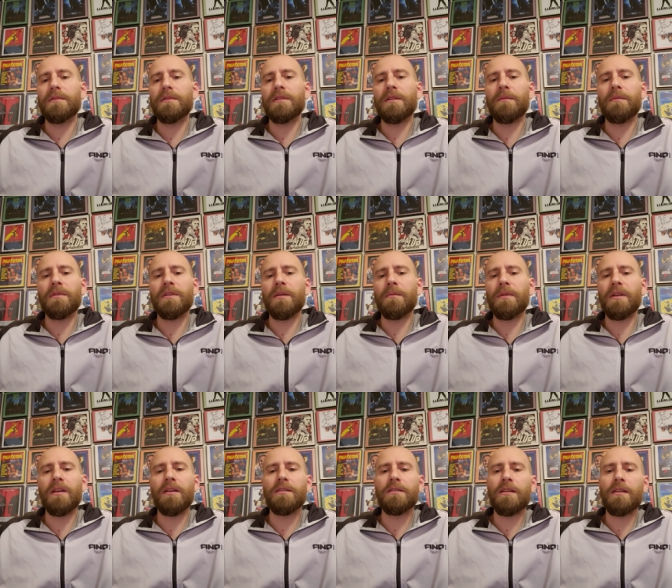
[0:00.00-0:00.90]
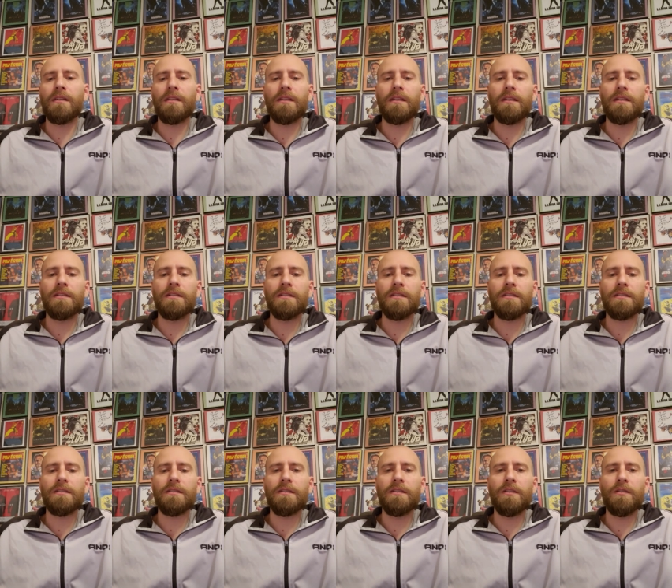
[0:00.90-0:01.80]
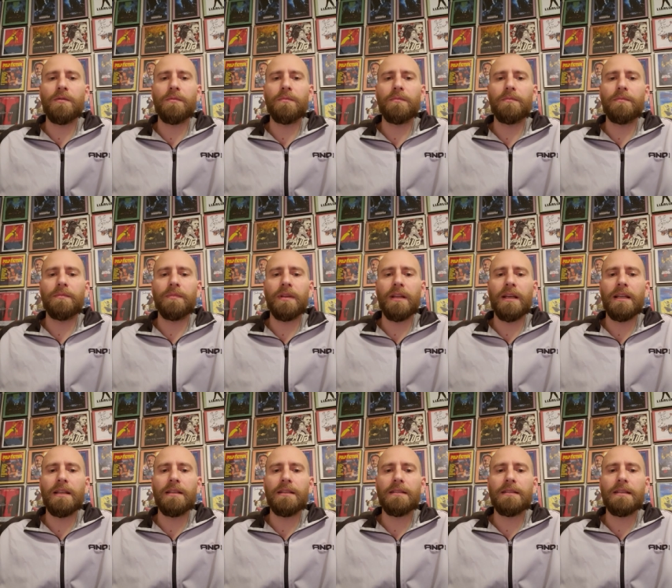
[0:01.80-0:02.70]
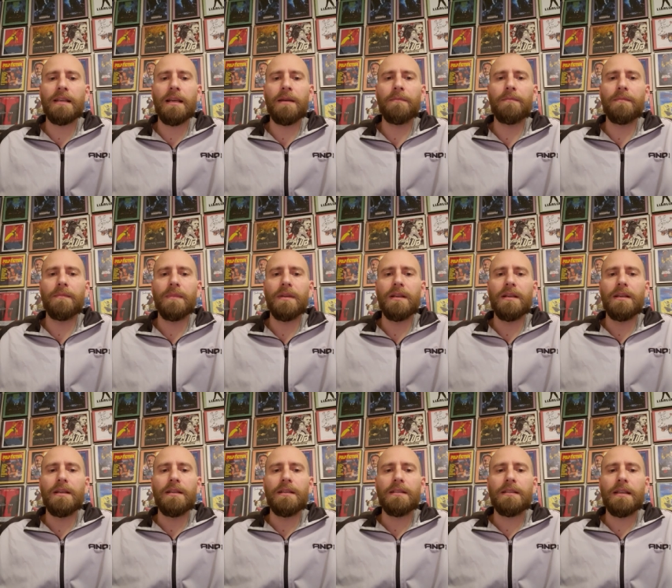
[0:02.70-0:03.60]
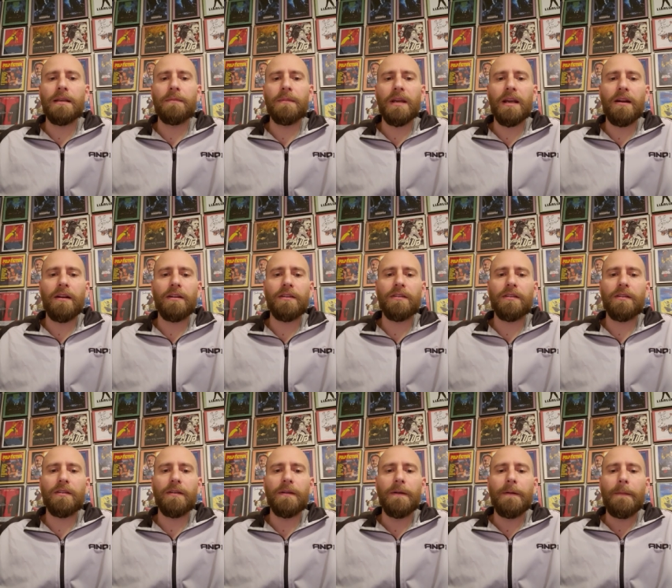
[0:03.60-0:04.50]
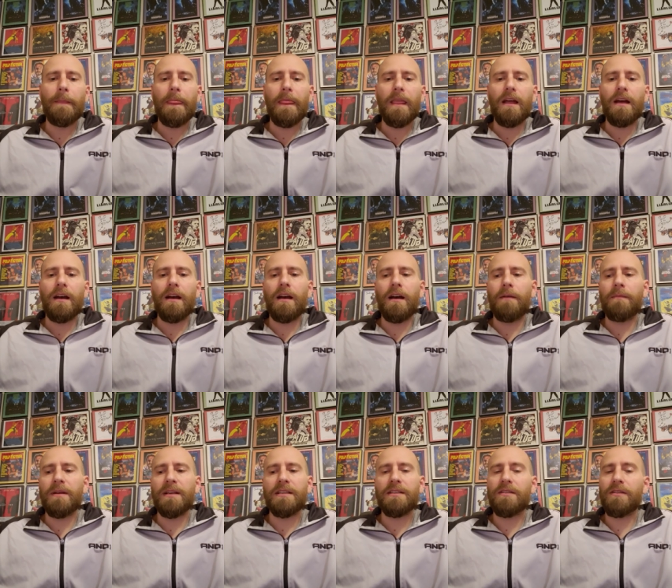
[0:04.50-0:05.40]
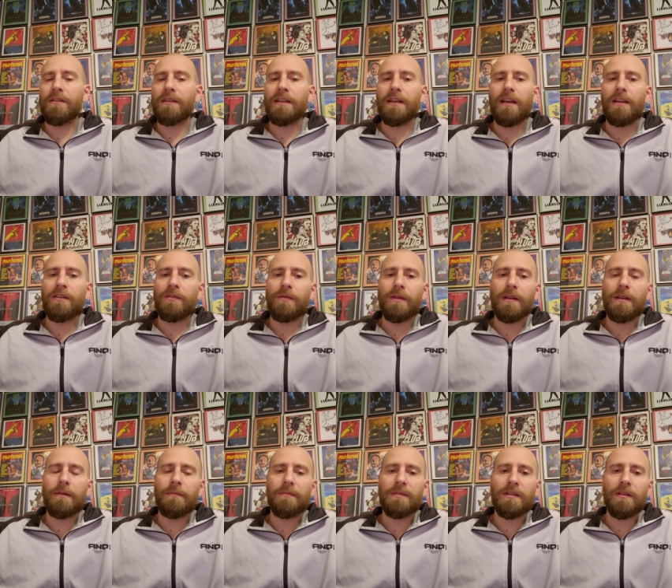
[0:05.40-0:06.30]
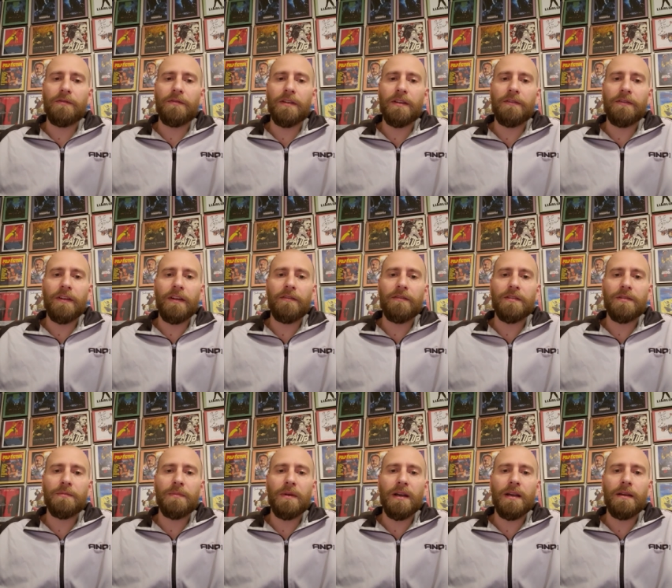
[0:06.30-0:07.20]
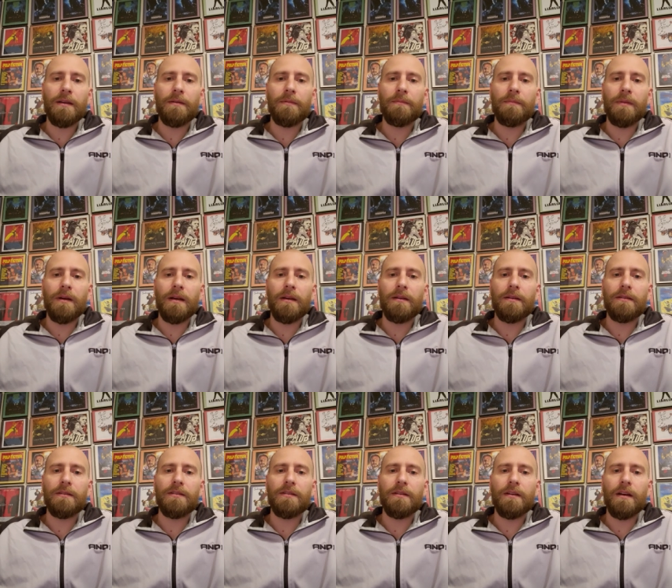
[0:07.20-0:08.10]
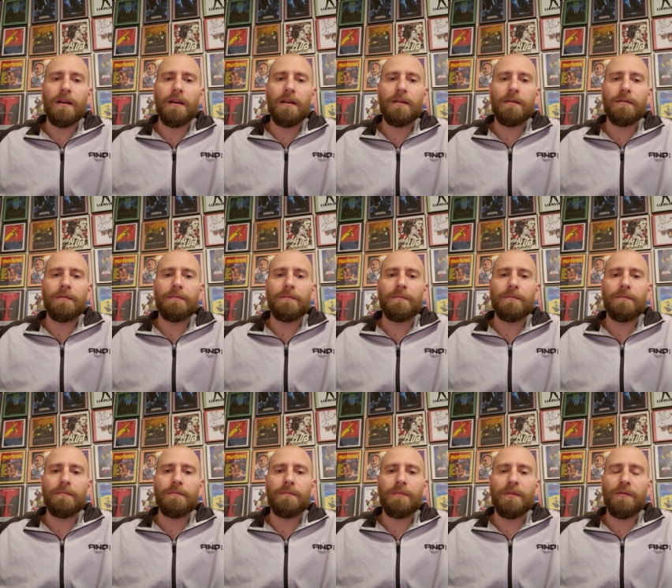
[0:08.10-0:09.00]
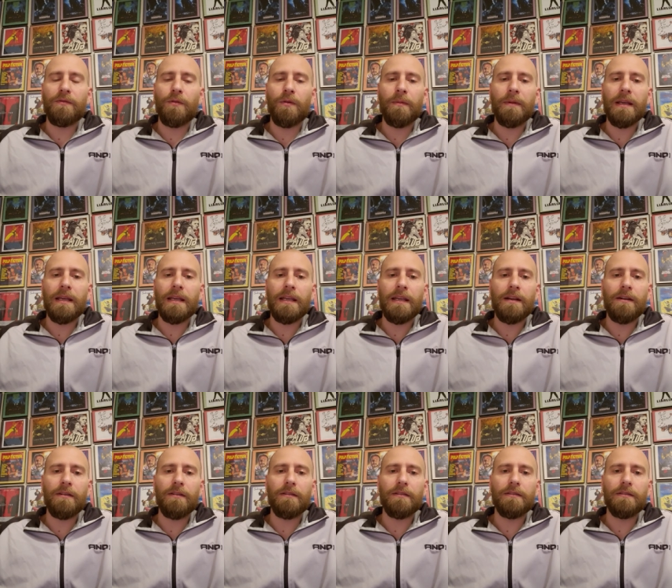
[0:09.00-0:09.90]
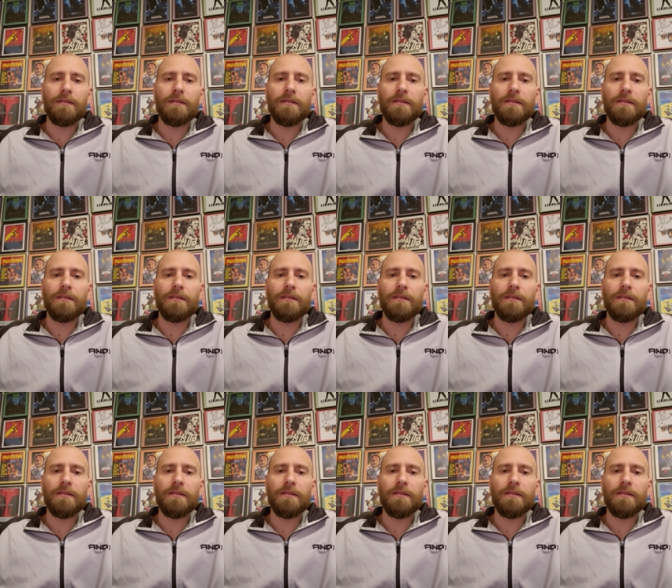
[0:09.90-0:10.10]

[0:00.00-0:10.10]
some, something else other than just, you know, playing the same same character. Um, and he's certainly not doing himself any favors by by uh, performing it here.